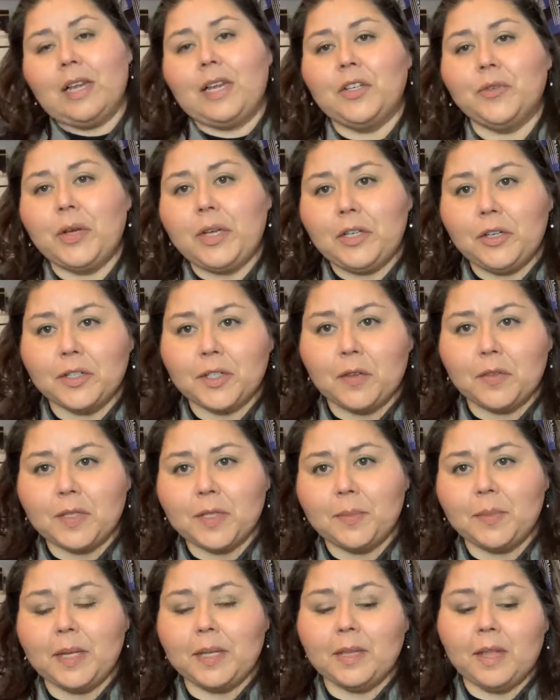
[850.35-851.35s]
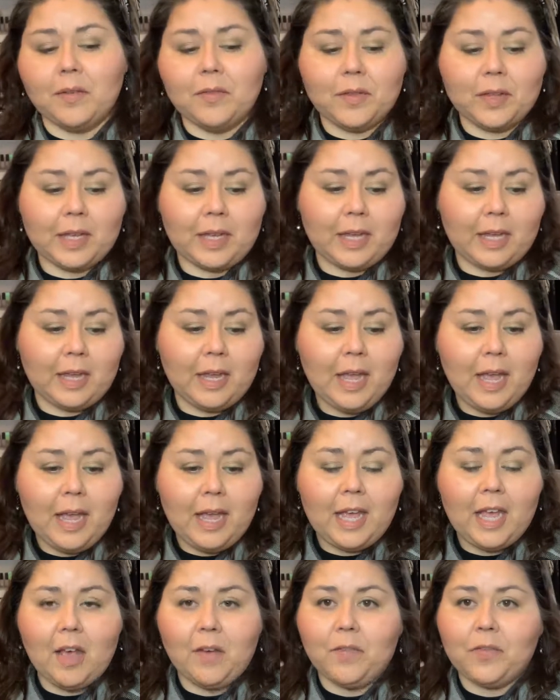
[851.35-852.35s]
and treated yourself something lovely
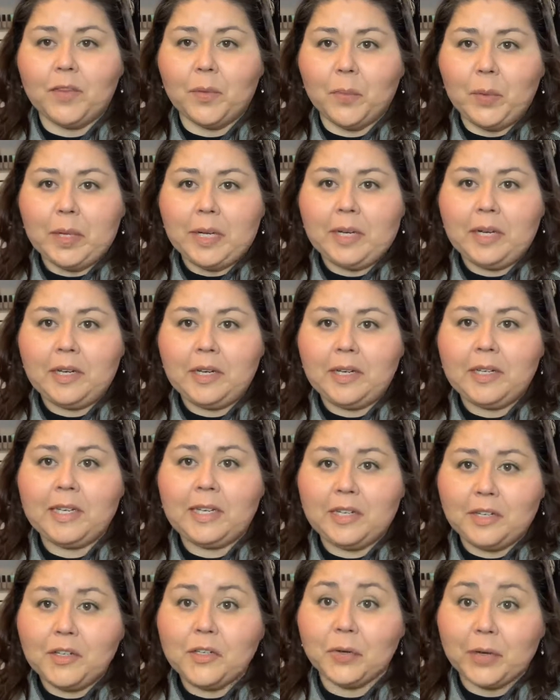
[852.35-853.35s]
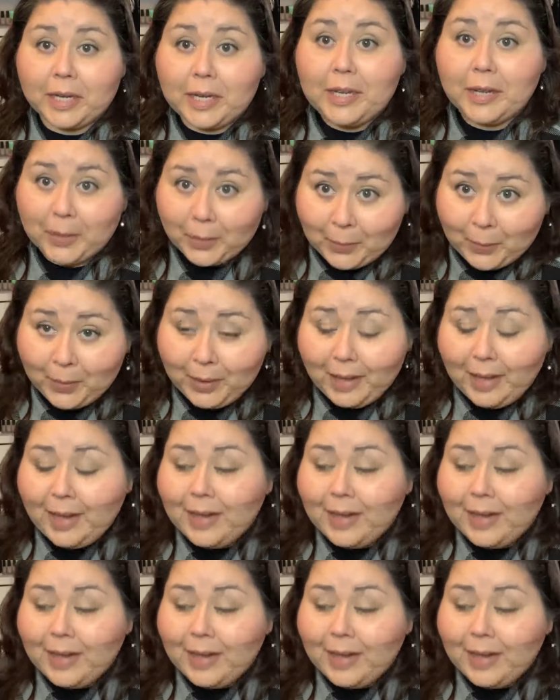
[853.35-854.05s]
if somebody didn't, didn't treat you.